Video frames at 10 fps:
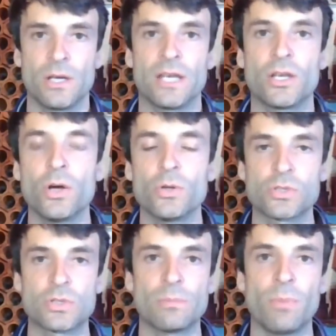It
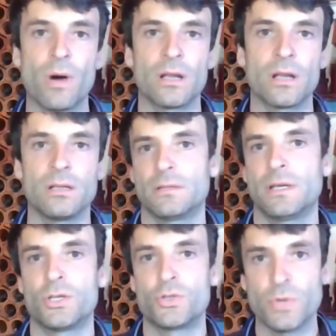goes to the bottle
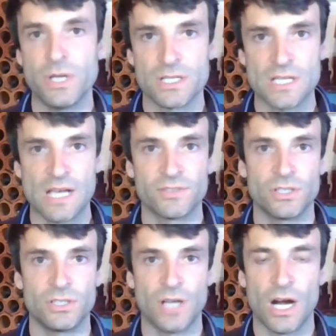2 years after
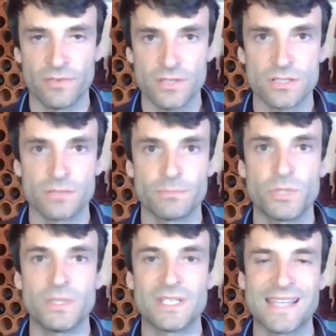the harvest,
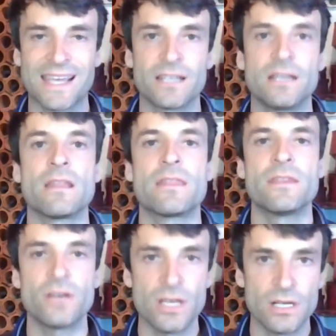between the second and the
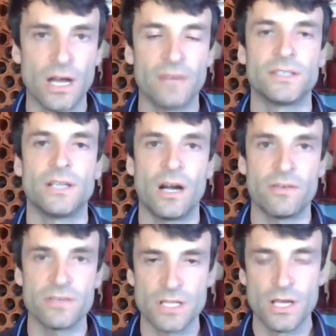third year after the
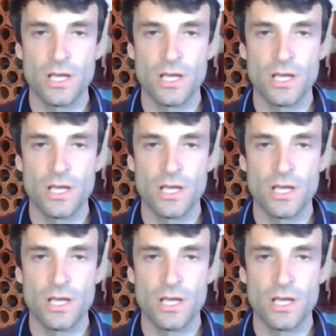harvest.